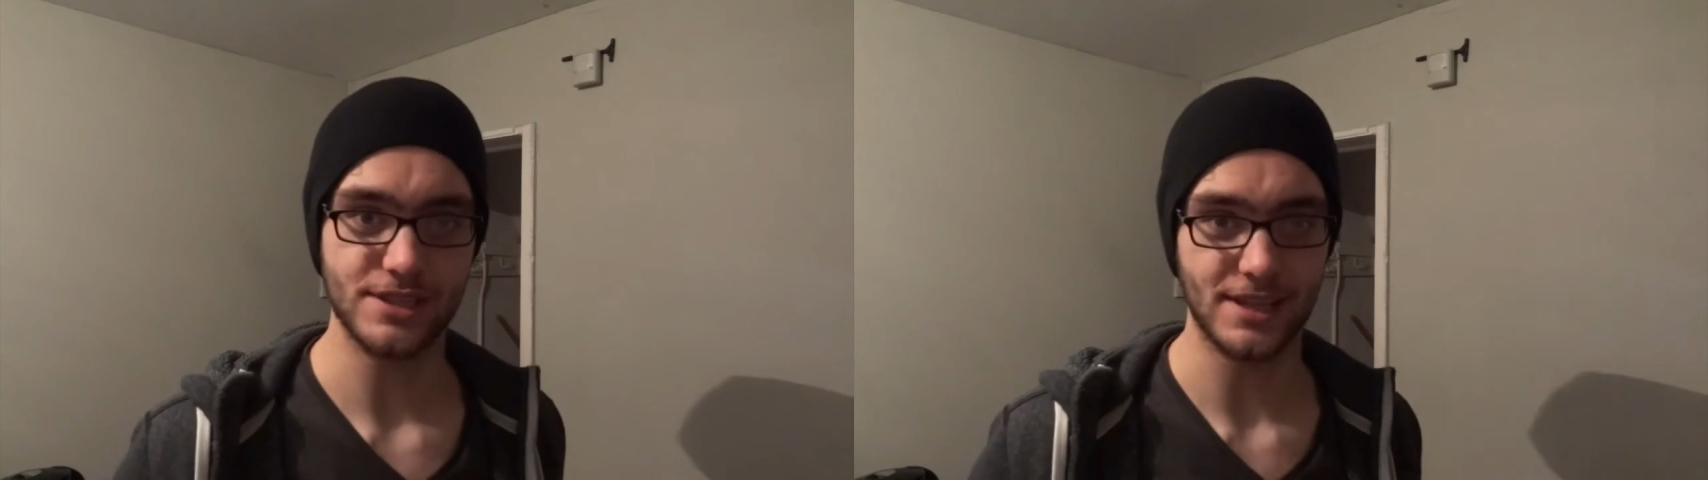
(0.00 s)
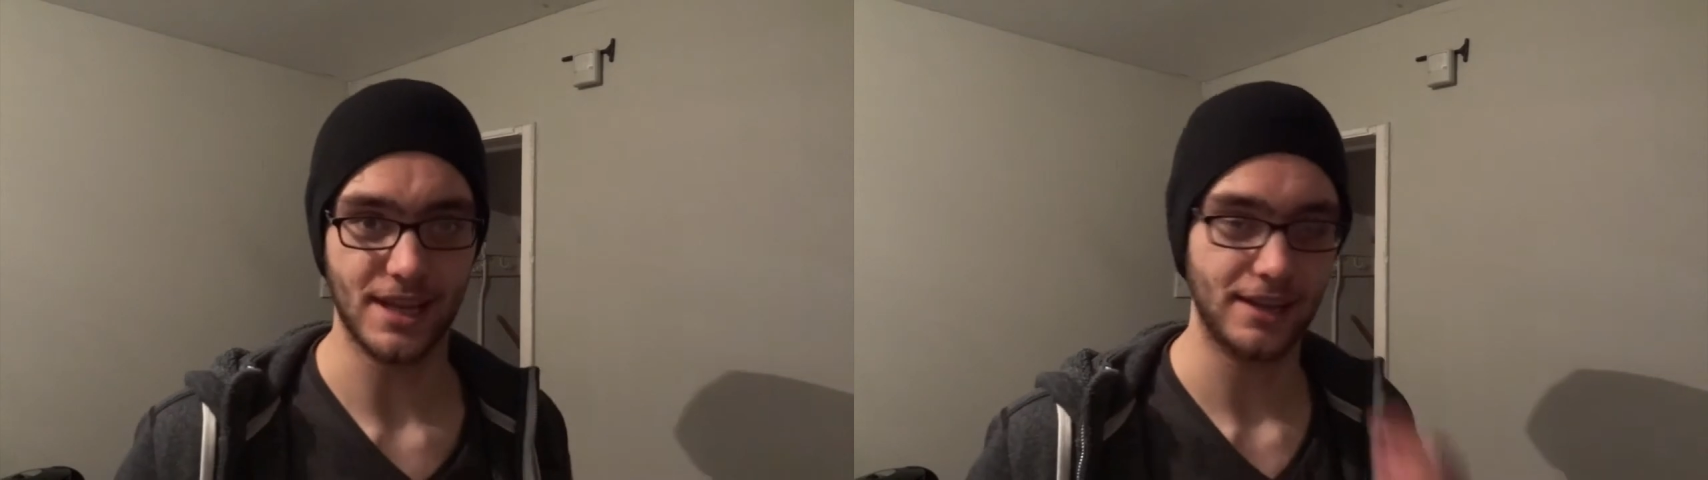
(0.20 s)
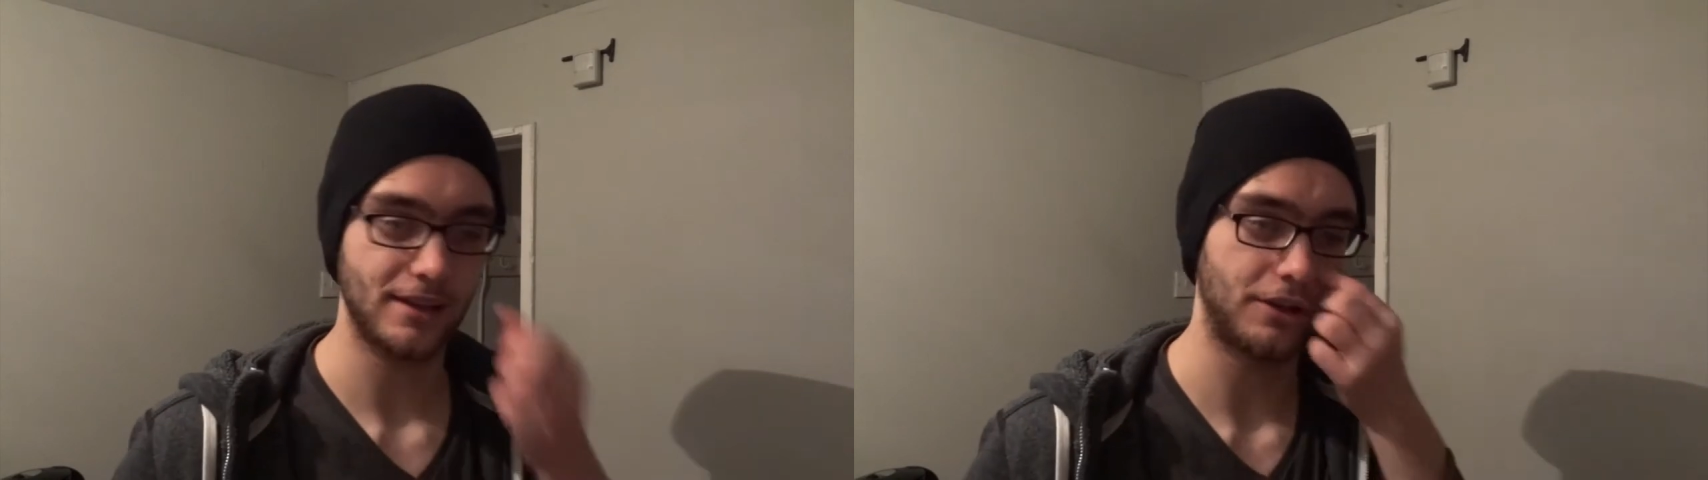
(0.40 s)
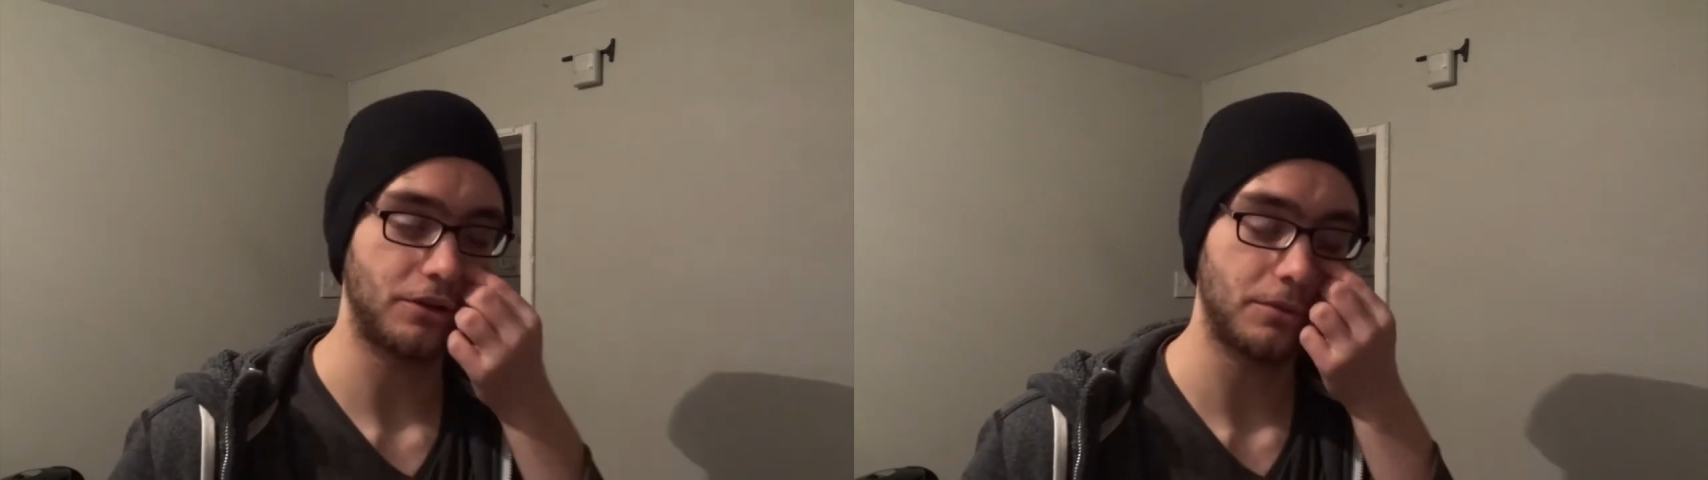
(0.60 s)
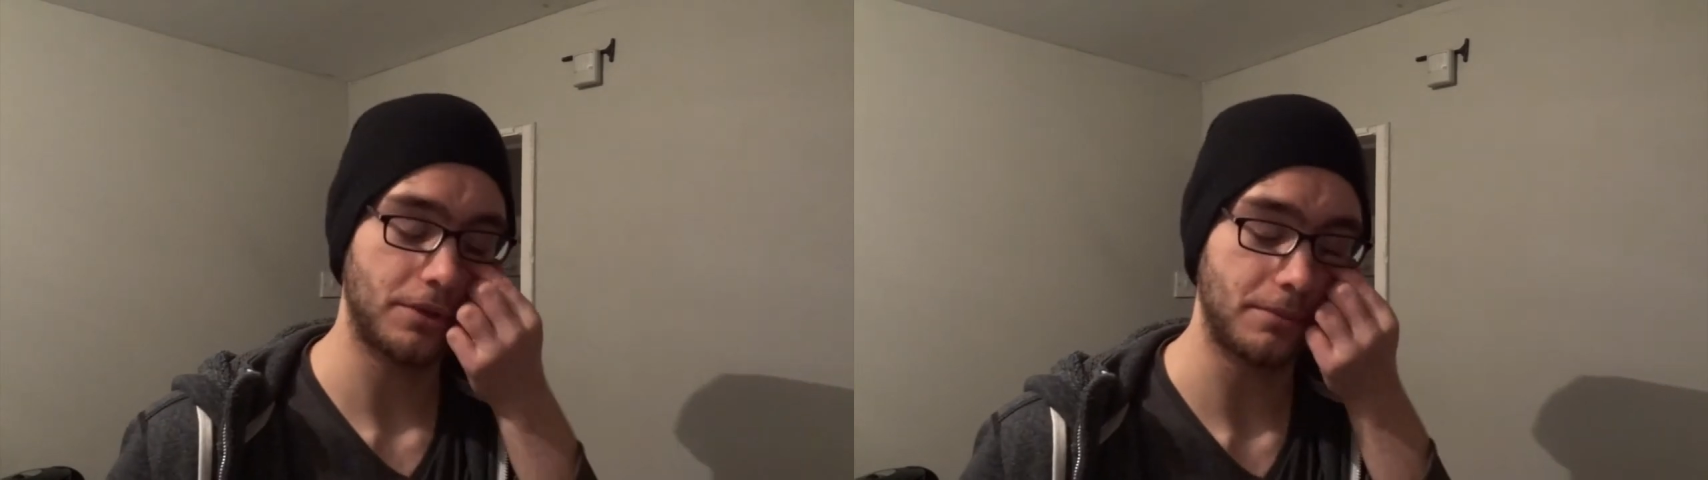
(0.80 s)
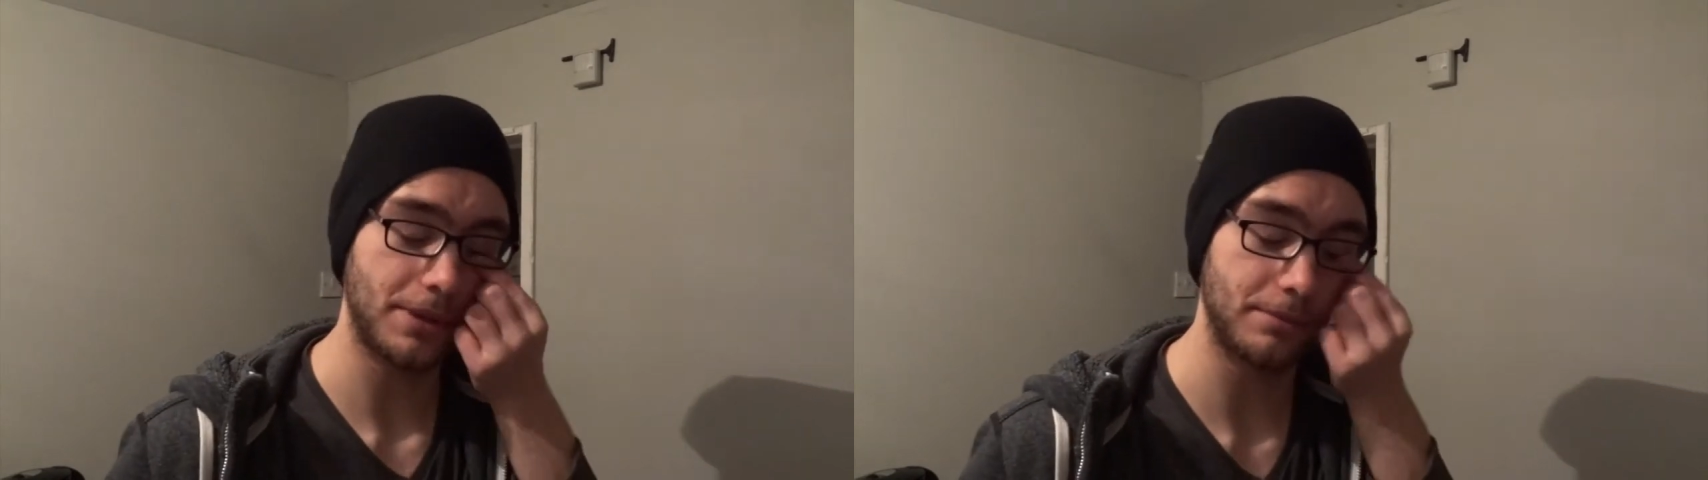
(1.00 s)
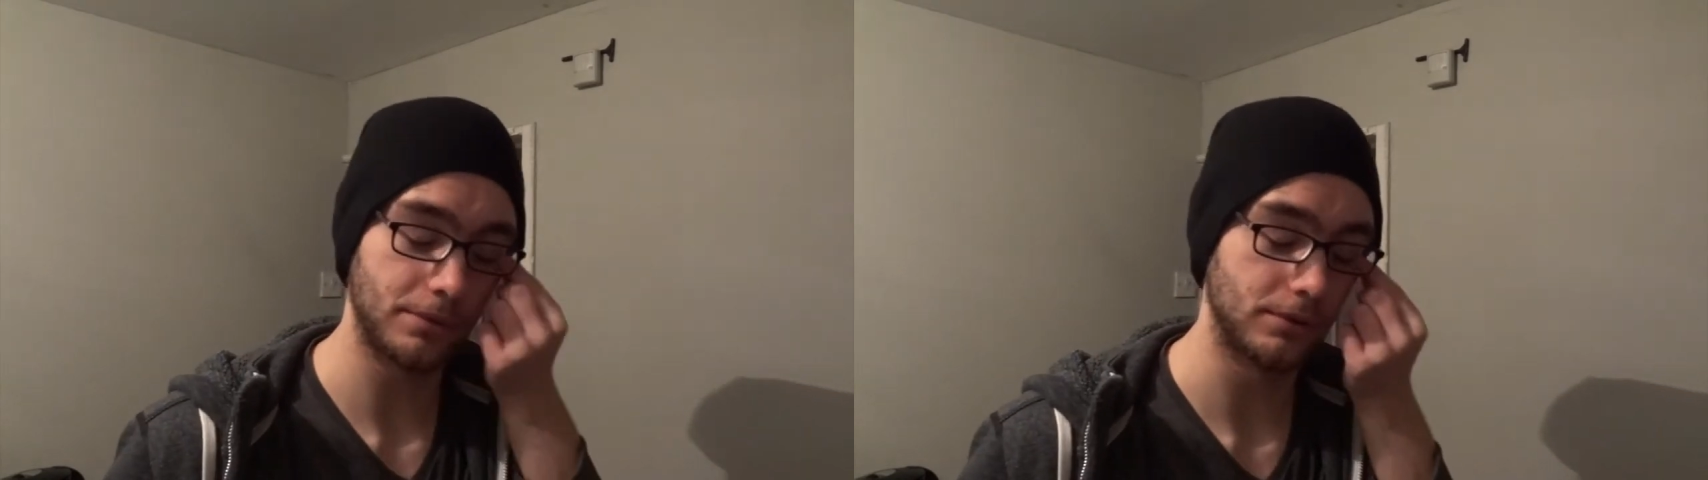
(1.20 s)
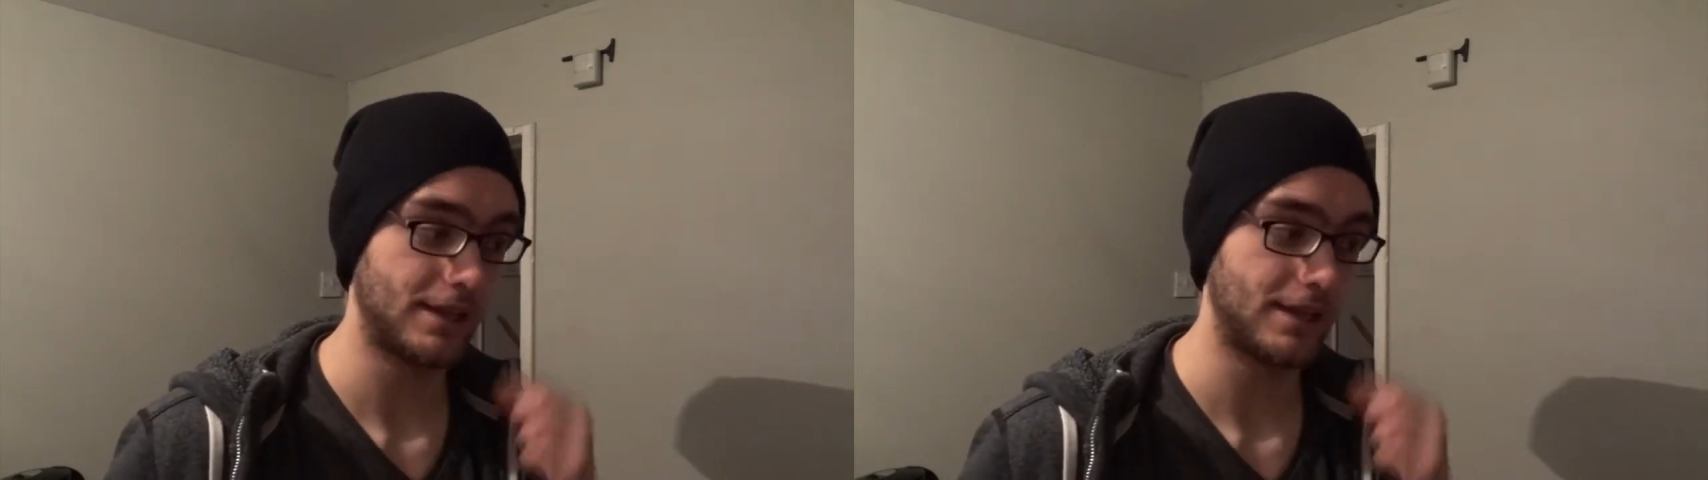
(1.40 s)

today, I don't know whether people